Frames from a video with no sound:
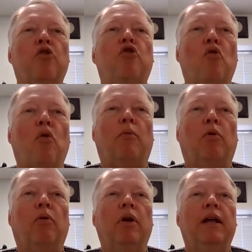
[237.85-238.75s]

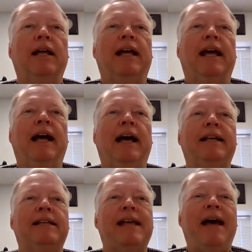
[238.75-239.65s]
normal,
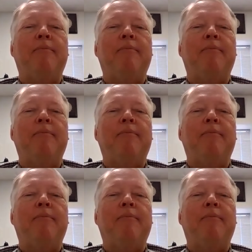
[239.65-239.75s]
uh, does